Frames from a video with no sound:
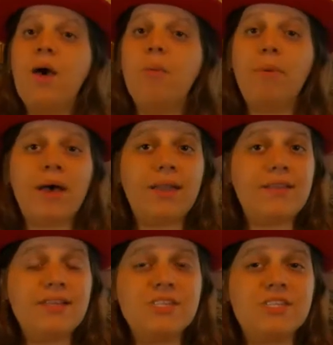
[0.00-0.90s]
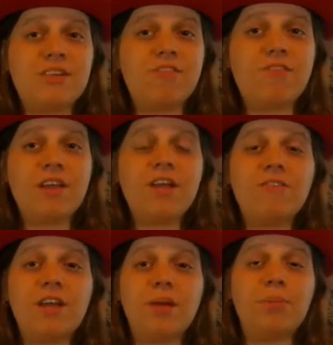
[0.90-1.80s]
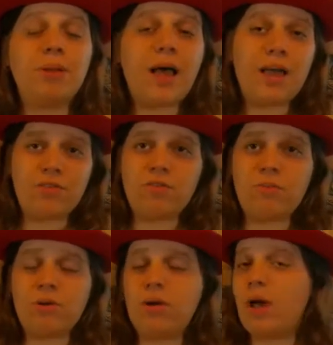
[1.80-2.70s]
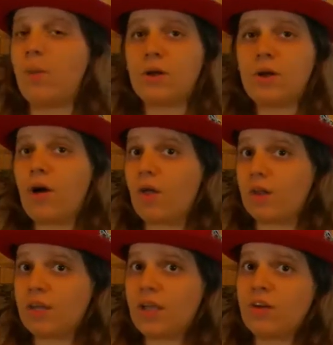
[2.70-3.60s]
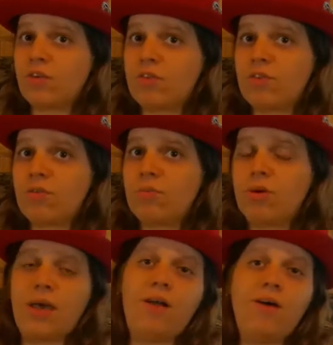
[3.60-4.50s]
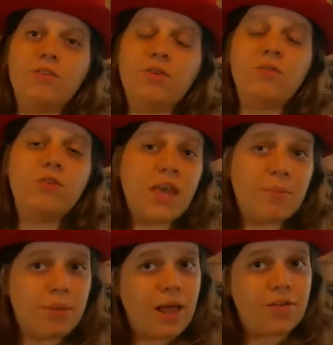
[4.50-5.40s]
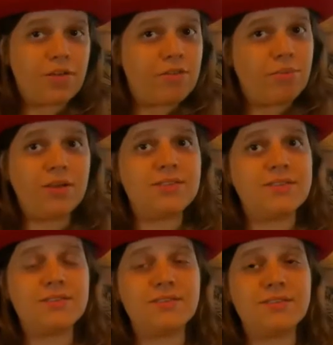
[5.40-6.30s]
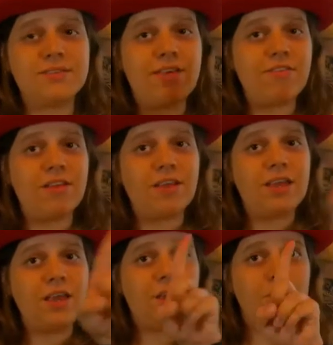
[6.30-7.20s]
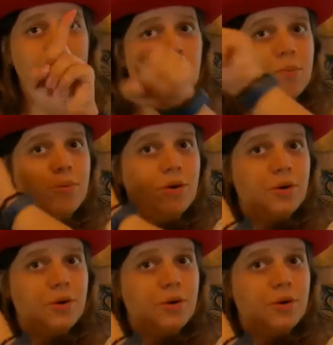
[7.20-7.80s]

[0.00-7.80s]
But this is a very, very plot-driven book. I wouldn't call it a character-driven book at all. So if you like plot-driven books, this is definitely your book.